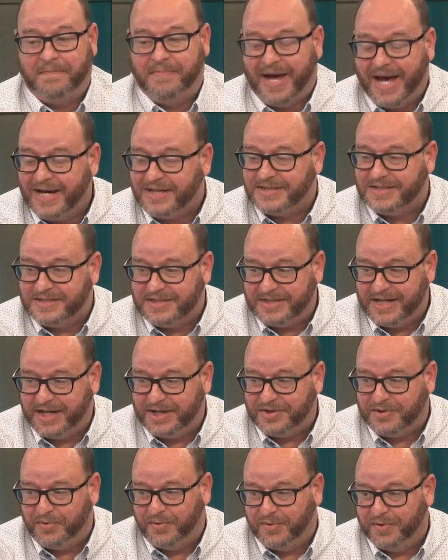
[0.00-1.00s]
back to
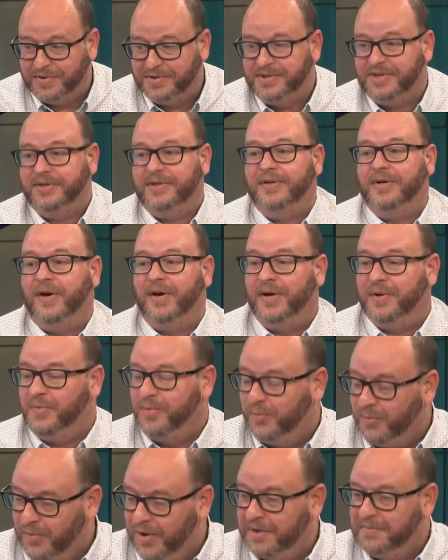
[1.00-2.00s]
state court
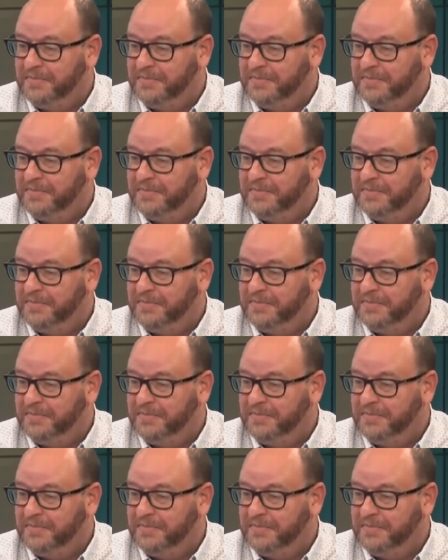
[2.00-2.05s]
on one